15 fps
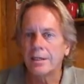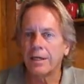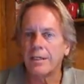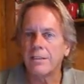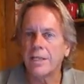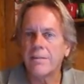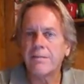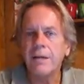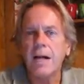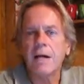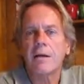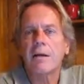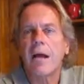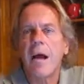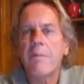And they've
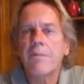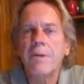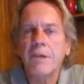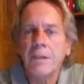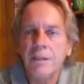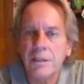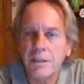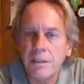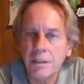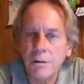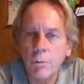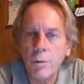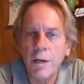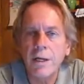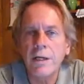got Africa
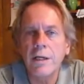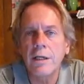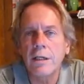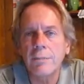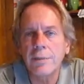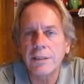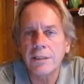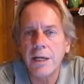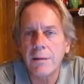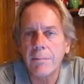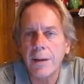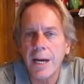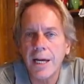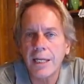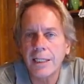100%
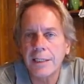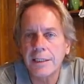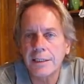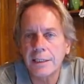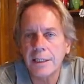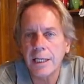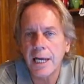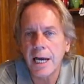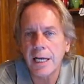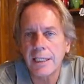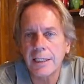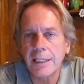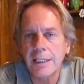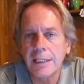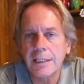buying into the
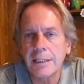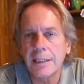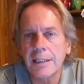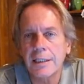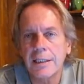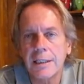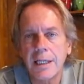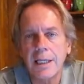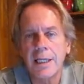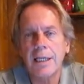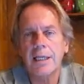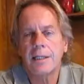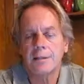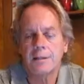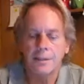idea that
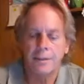they